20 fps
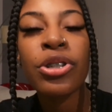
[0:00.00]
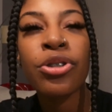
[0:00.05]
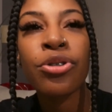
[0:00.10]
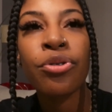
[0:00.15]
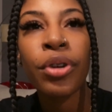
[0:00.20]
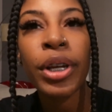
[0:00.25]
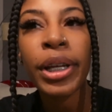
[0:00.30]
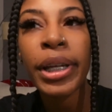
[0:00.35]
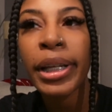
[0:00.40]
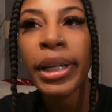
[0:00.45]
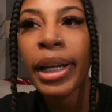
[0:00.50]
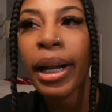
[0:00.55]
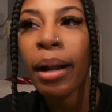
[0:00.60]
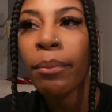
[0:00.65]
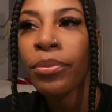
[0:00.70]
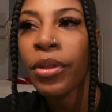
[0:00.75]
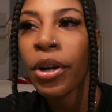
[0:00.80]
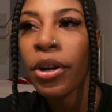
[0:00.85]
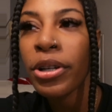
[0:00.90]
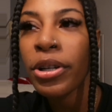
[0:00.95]
drinking it.
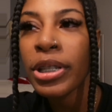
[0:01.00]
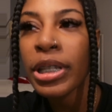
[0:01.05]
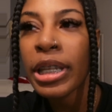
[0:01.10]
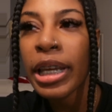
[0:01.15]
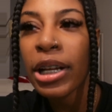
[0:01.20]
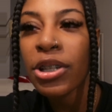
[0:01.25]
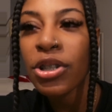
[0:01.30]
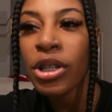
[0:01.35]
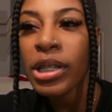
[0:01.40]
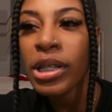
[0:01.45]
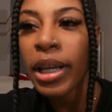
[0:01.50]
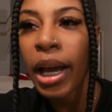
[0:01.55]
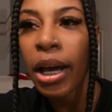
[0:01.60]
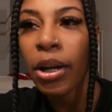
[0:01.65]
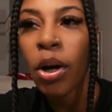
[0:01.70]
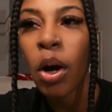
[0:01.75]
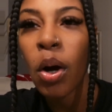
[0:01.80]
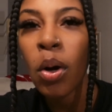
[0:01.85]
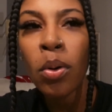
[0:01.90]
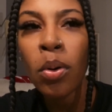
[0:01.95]
I'm thirsty. I just got
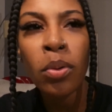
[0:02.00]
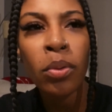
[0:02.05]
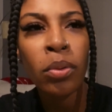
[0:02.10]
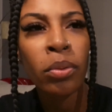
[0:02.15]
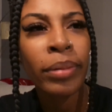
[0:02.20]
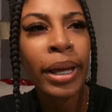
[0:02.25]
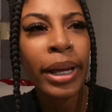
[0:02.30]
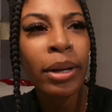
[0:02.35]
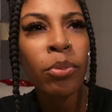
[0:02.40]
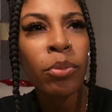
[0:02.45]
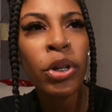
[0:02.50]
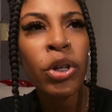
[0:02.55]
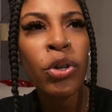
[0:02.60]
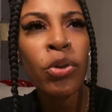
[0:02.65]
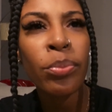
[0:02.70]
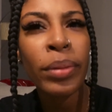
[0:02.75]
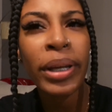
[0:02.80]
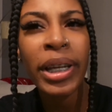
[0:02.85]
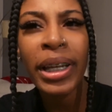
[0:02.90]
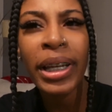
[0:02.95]
home. Like, what do
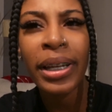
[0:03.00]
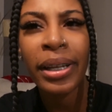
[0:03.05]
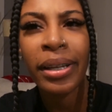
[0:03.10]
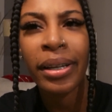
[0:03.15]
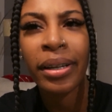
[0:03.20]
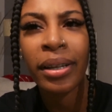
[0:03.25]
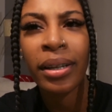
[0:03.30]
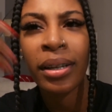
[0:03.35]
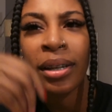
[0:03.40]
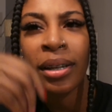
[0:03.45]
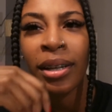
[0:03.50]
you mean?